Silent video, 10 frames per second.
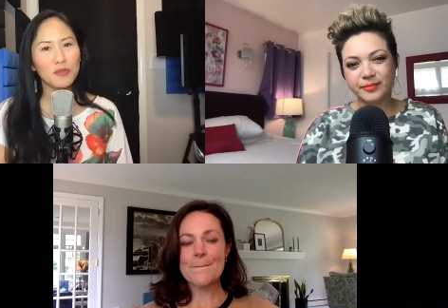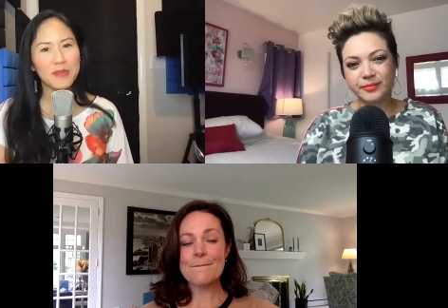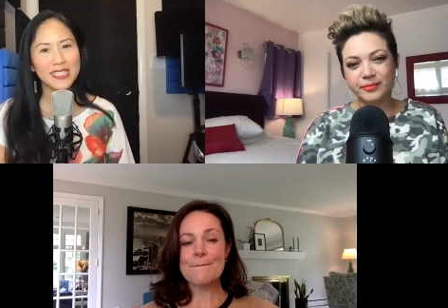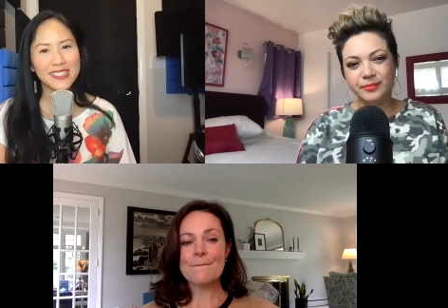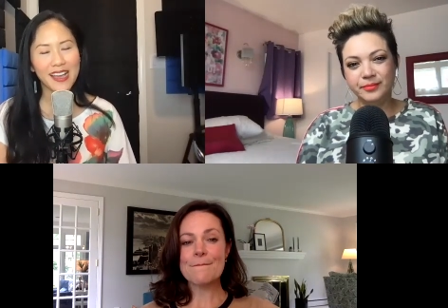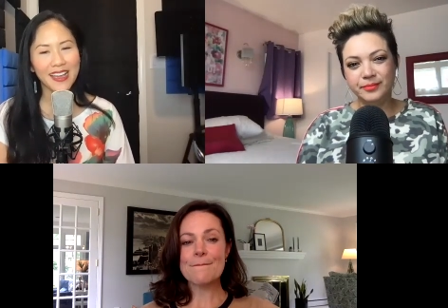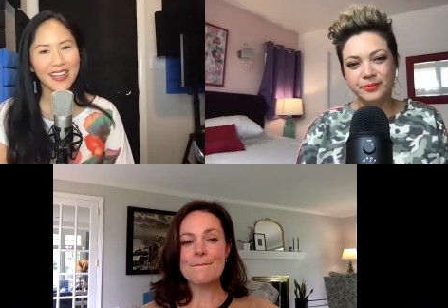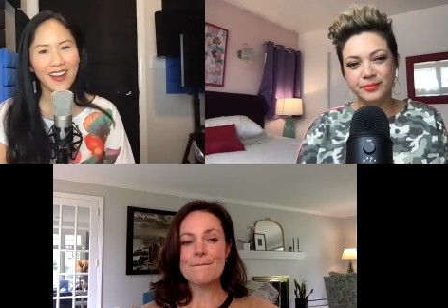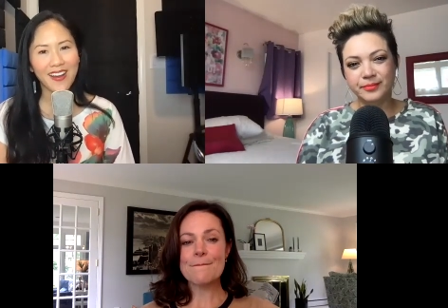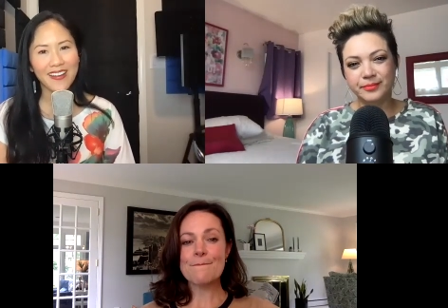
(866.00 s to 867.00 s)
Speaker 1: Miss
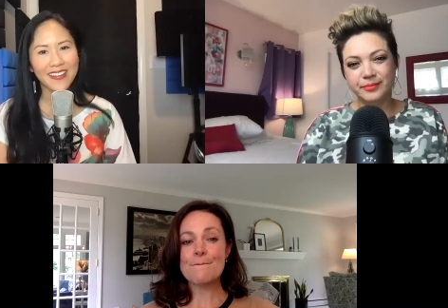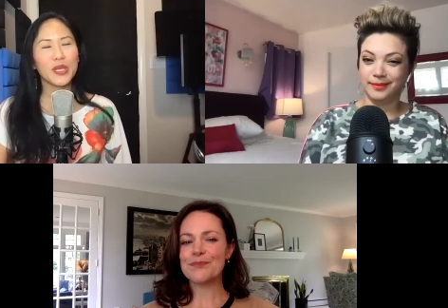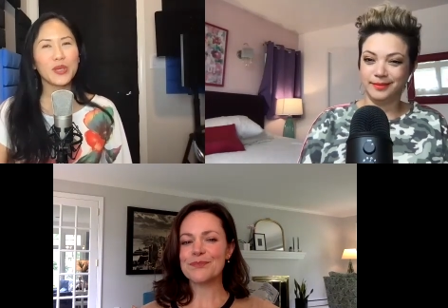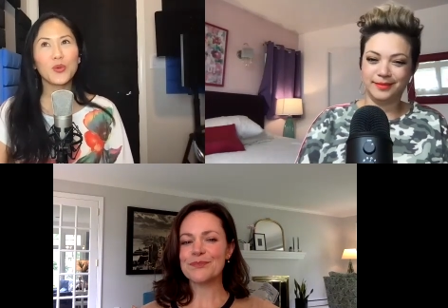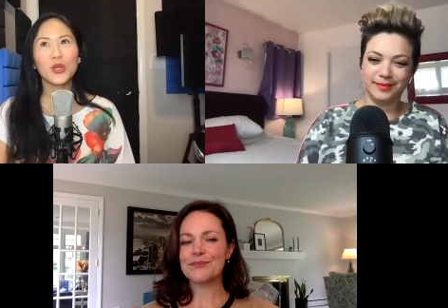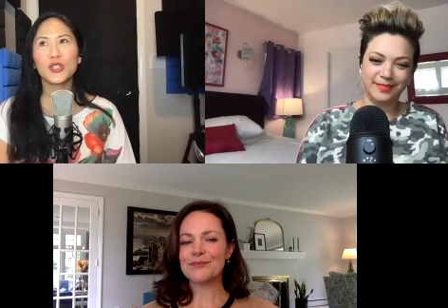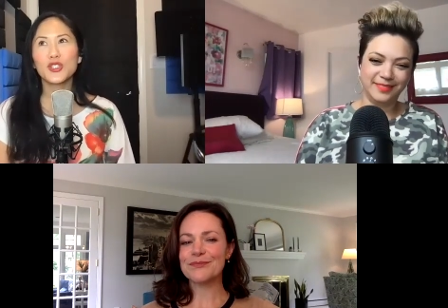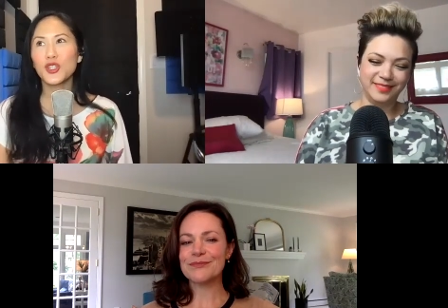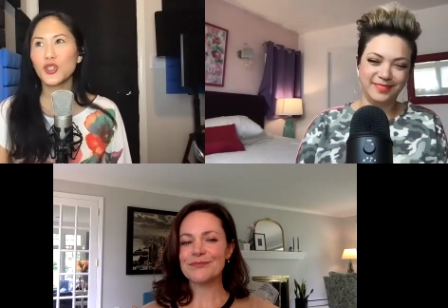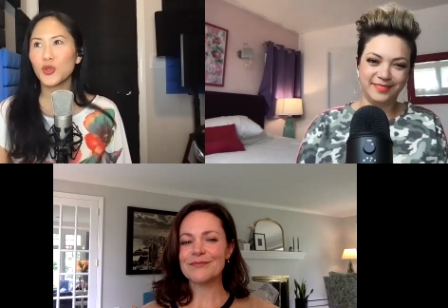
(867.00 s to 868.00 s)
Saigon. We were
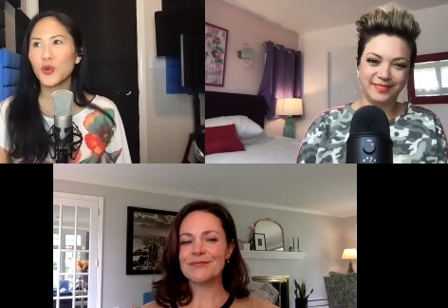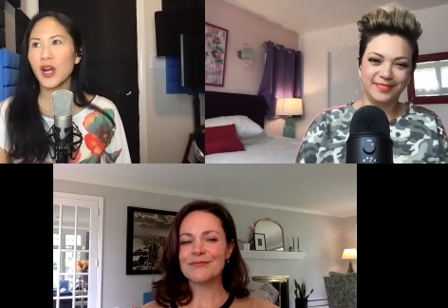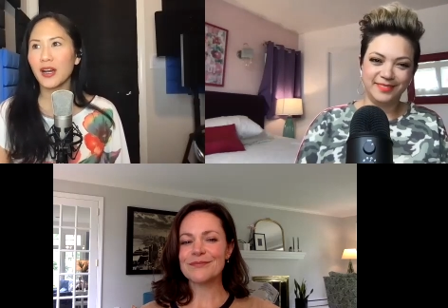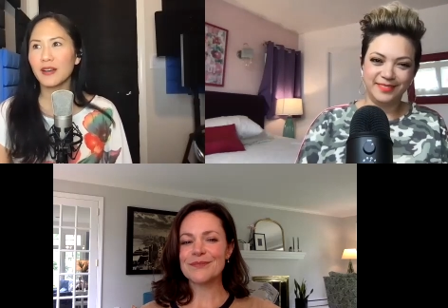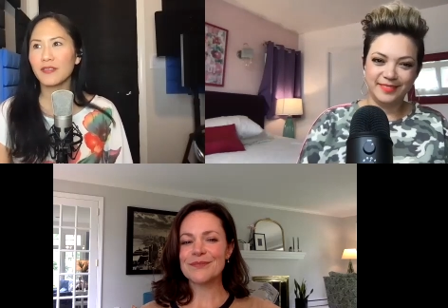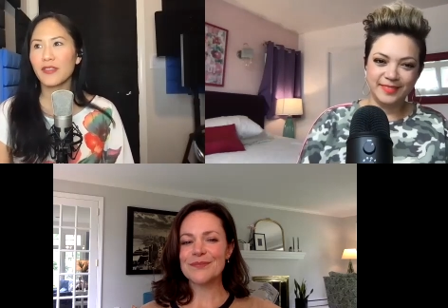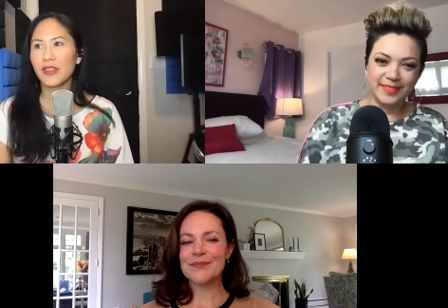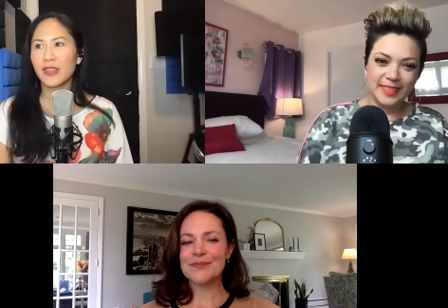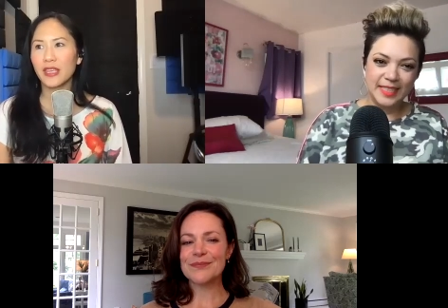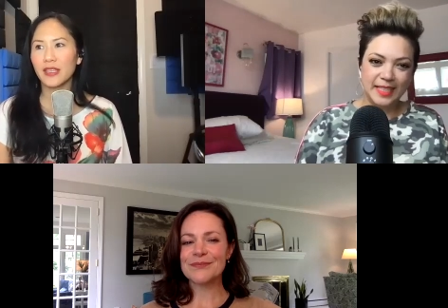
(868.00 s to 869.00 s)
two of
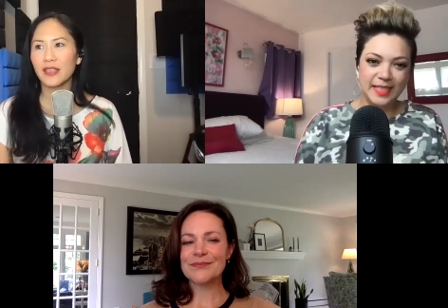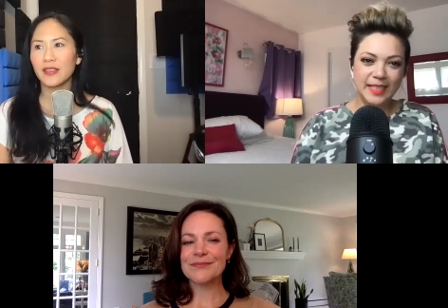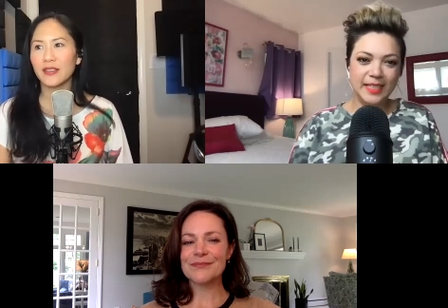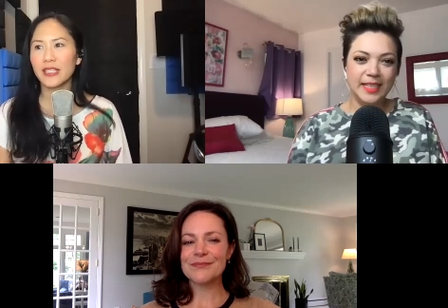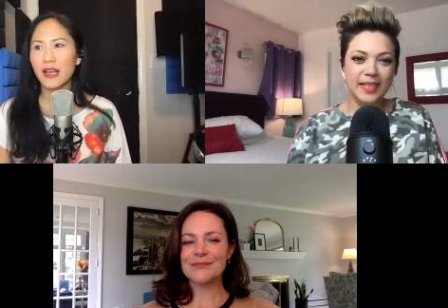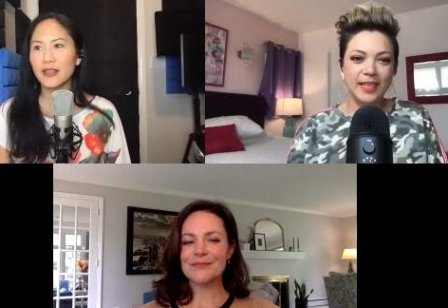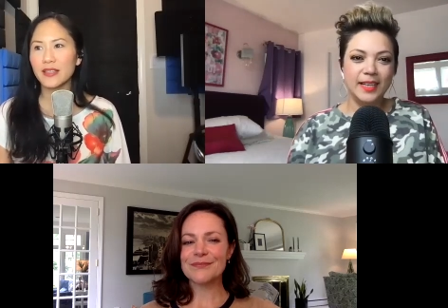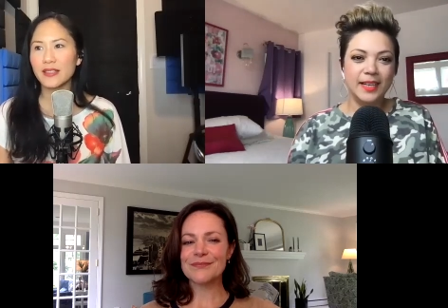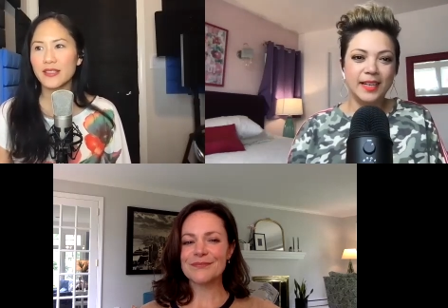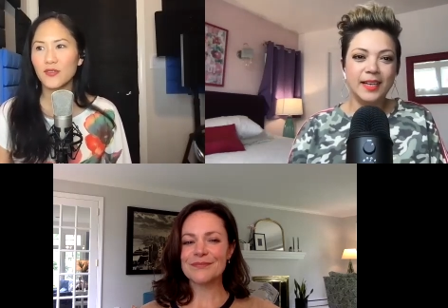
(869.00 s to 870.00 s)
the
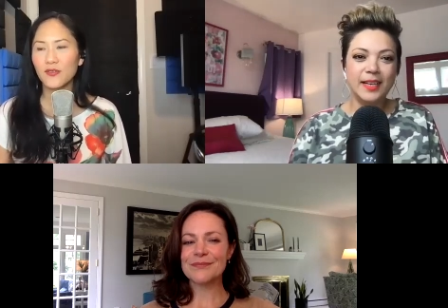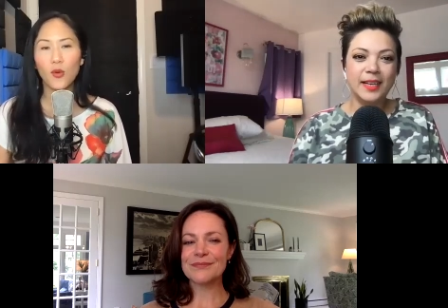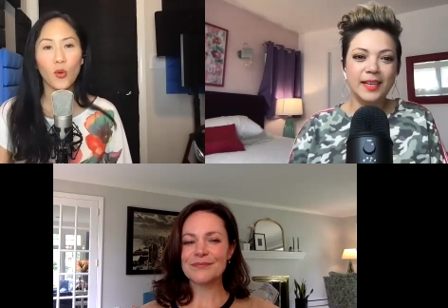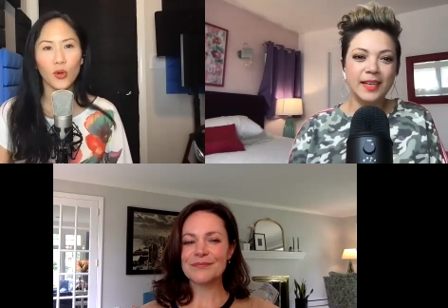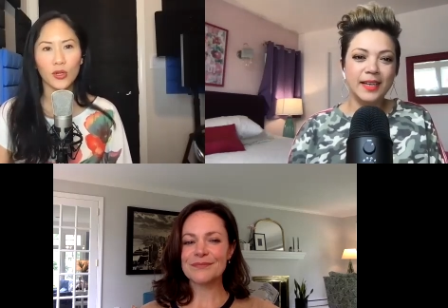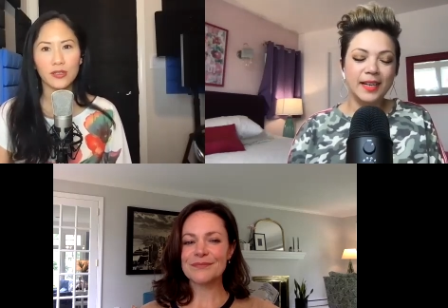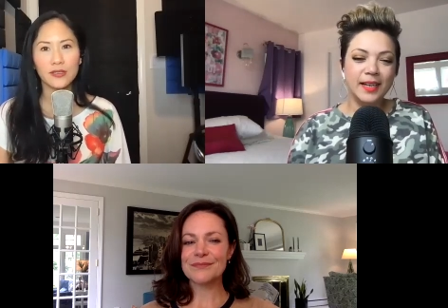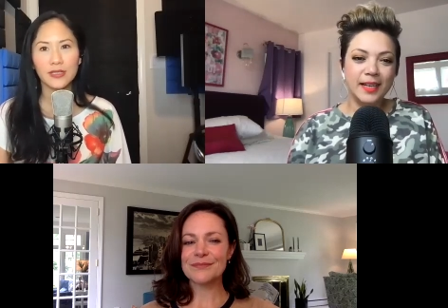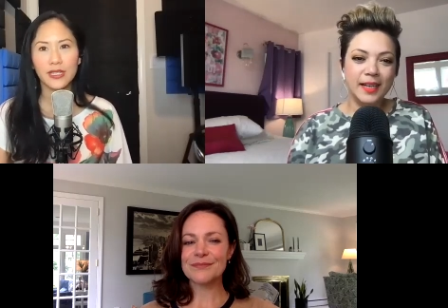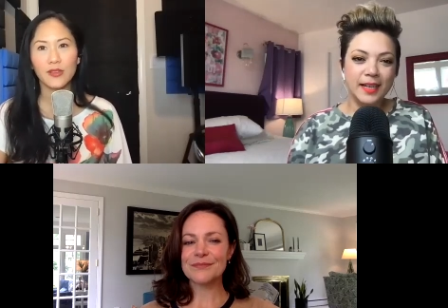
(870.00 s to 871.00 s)
youngest
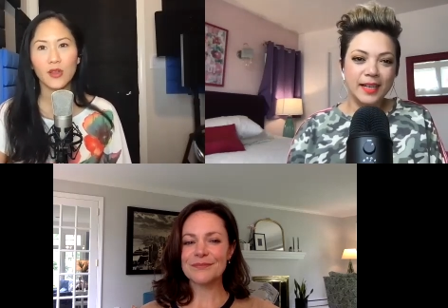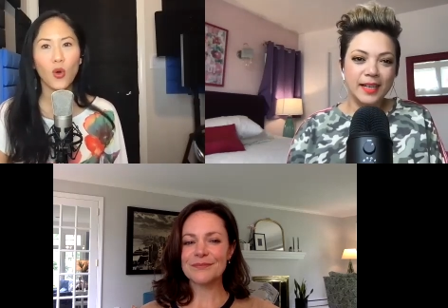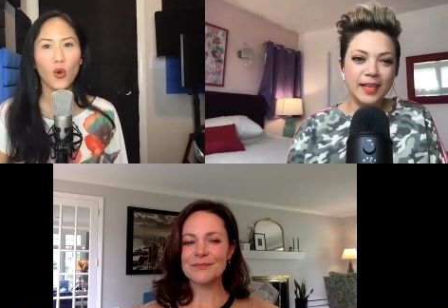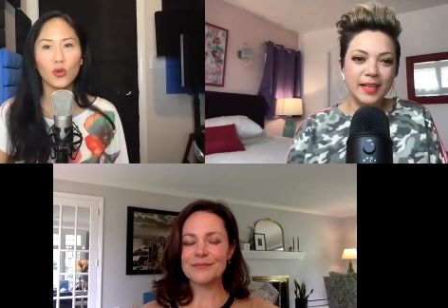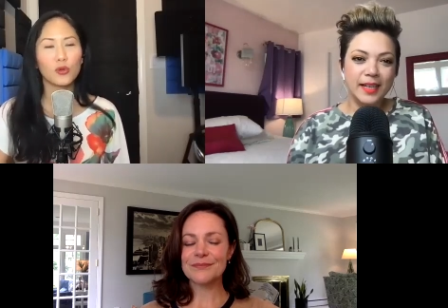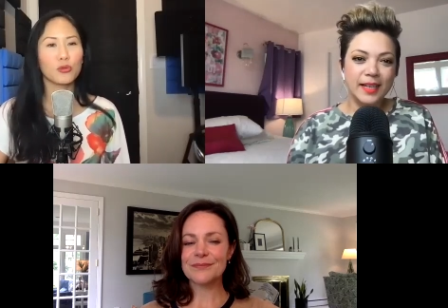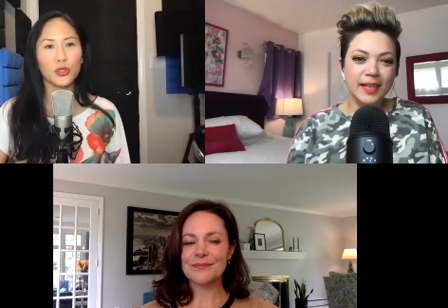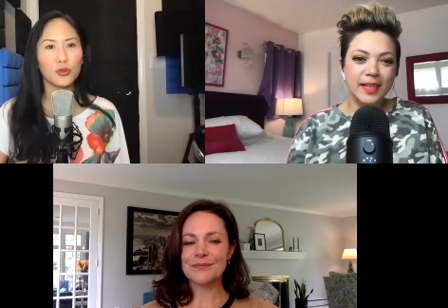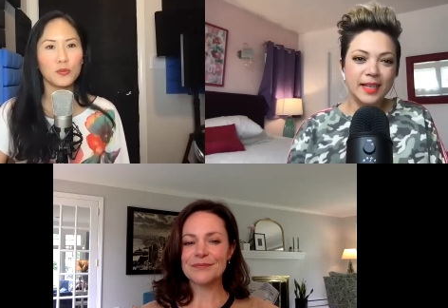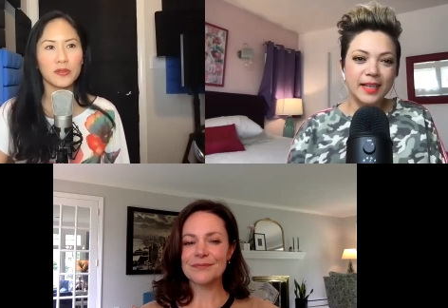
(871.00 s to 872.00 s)
four in the whole
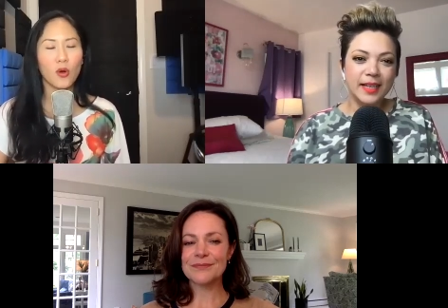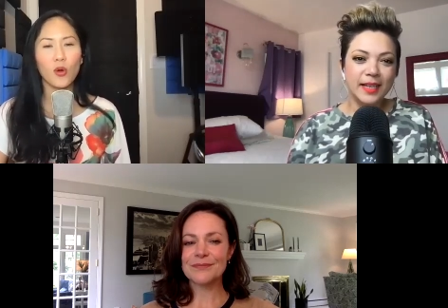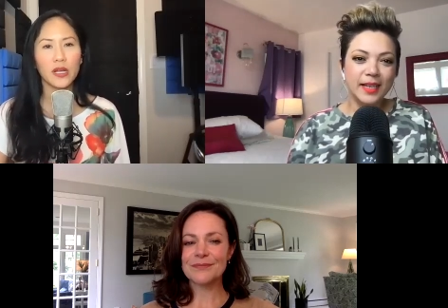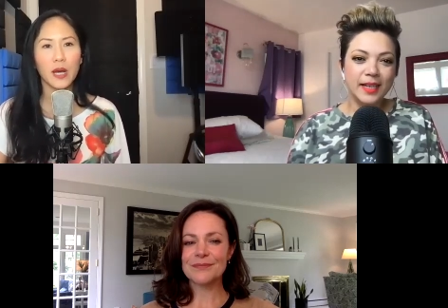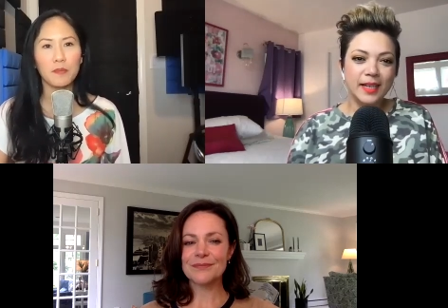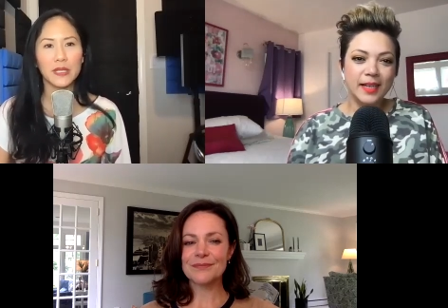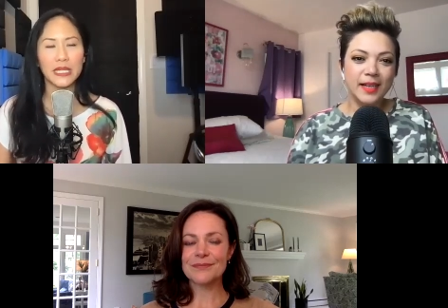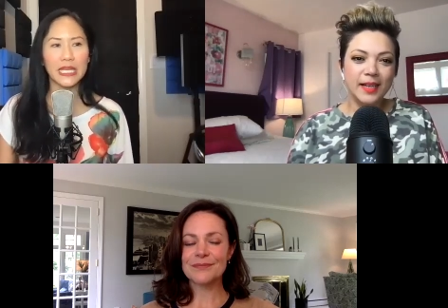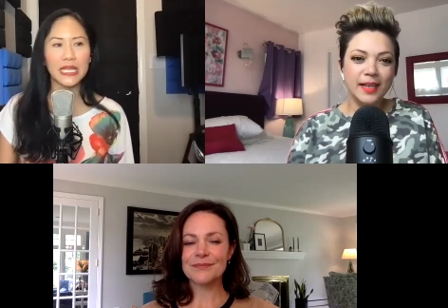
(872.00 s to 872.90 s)
group, the whole company.